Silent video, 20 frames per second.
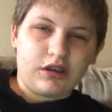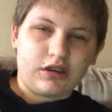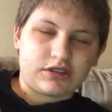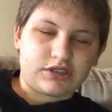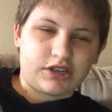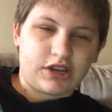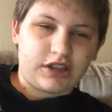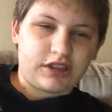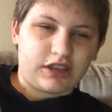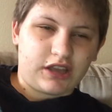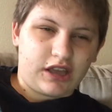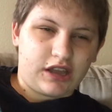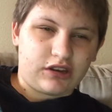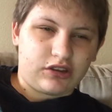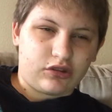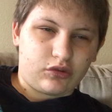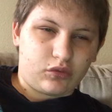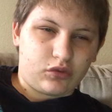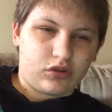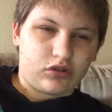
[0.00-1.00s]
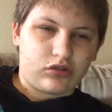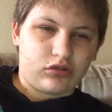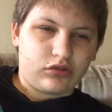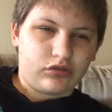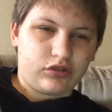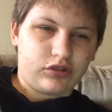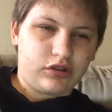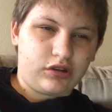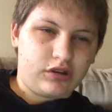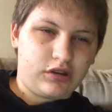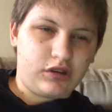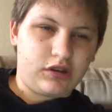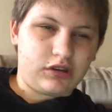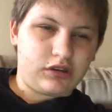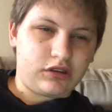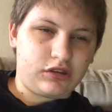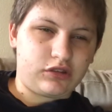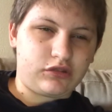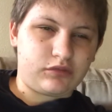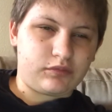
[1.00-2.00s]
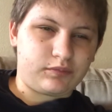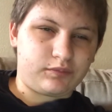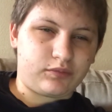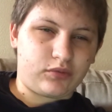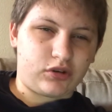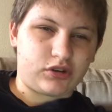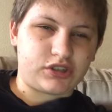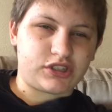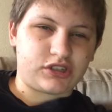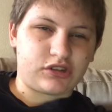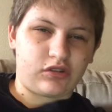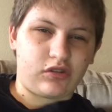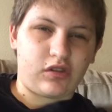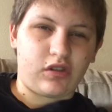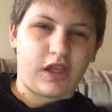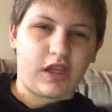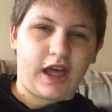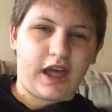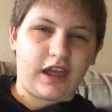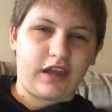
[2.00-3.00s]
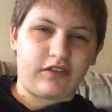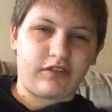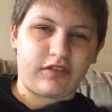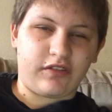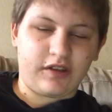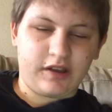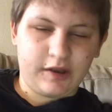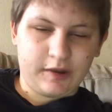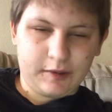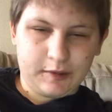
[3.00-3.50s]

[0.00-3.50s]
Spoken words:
It's not the end of the world. You are still alive.